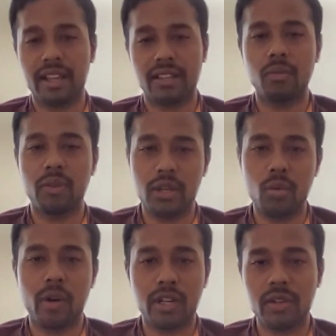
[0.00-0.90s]
like the way you
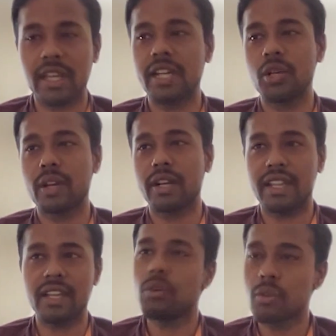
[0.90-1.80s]
want to take it, you can
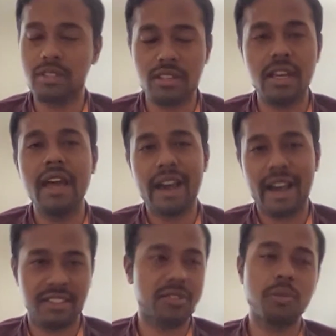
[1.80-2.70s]
take courses
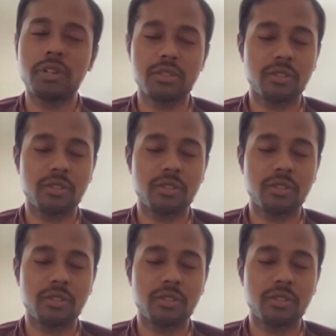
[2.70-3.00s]
as a student.